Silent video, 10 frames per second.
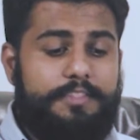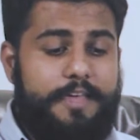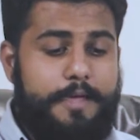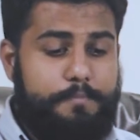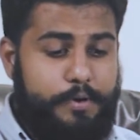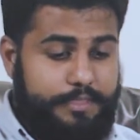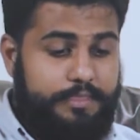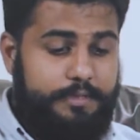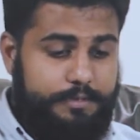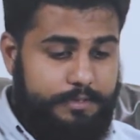their
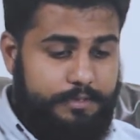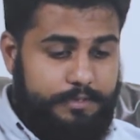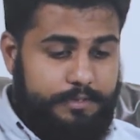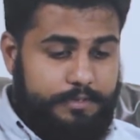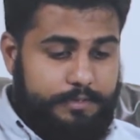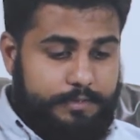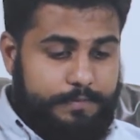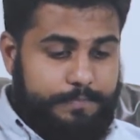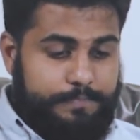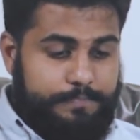breath.
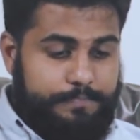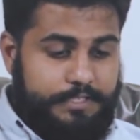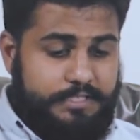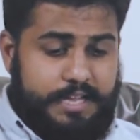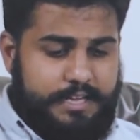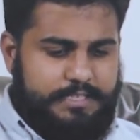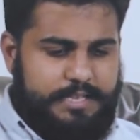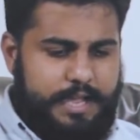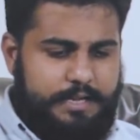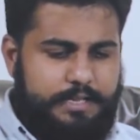Inside his
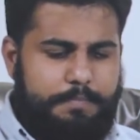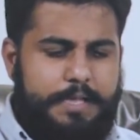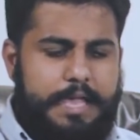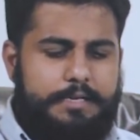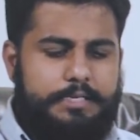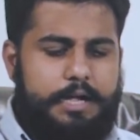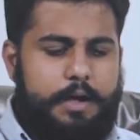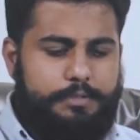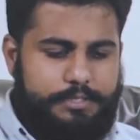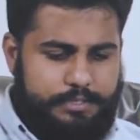head, he began to
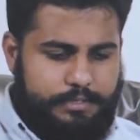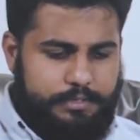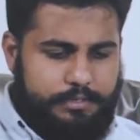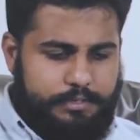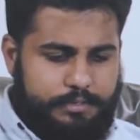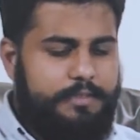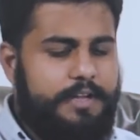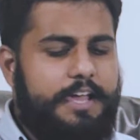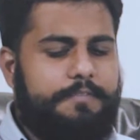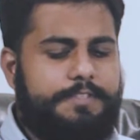count. The
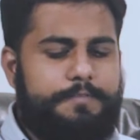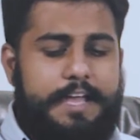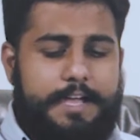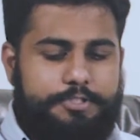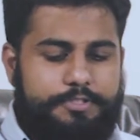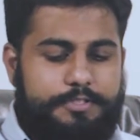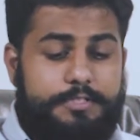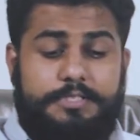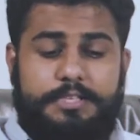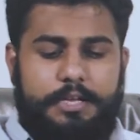knives flashed,
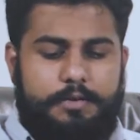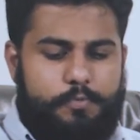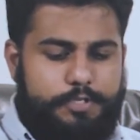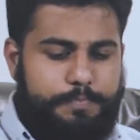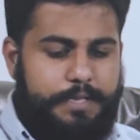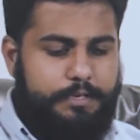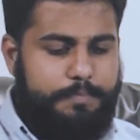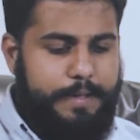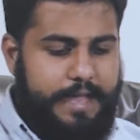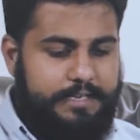the skin was
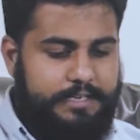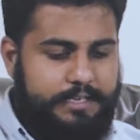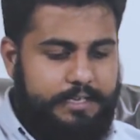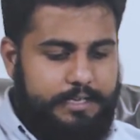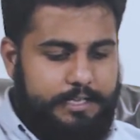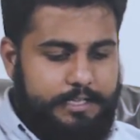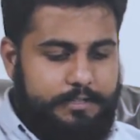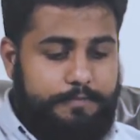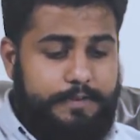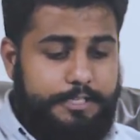peeled back,
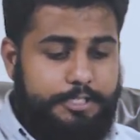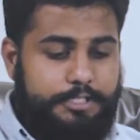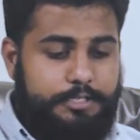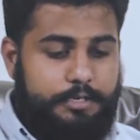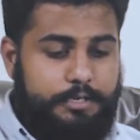the flesh